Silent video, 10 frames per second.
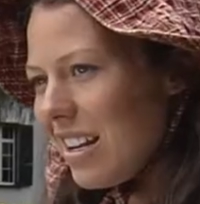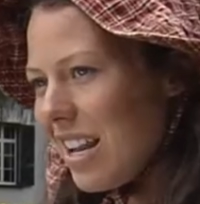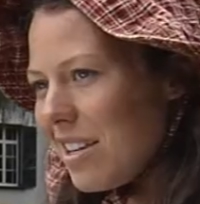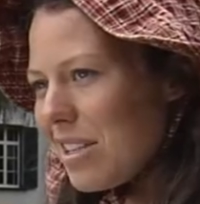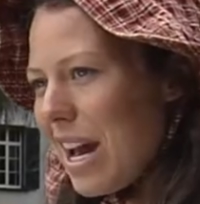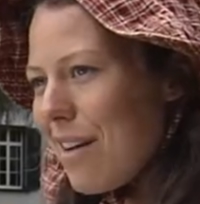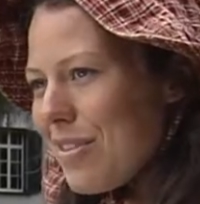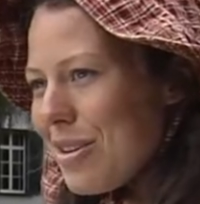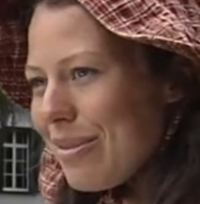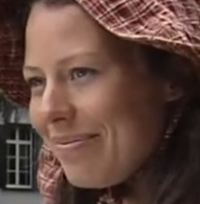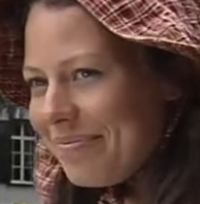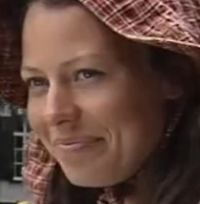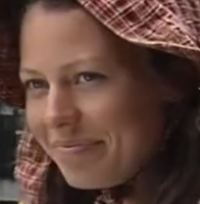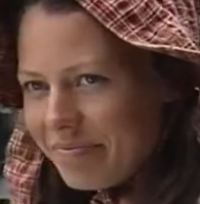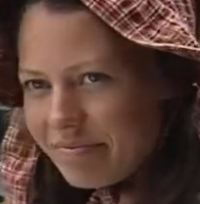Nice to have you.
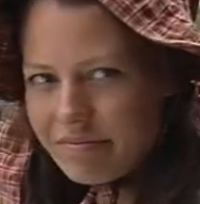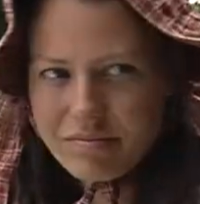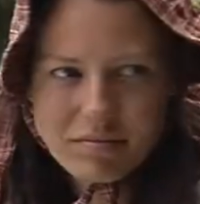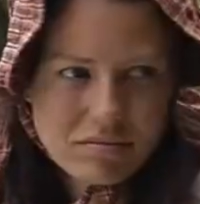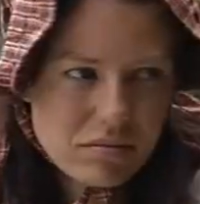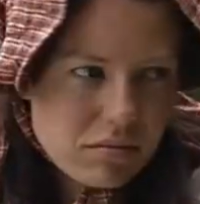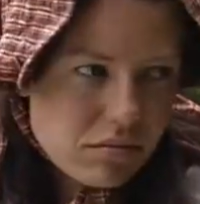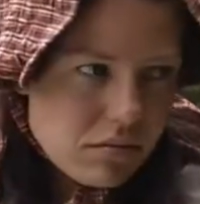Thank you.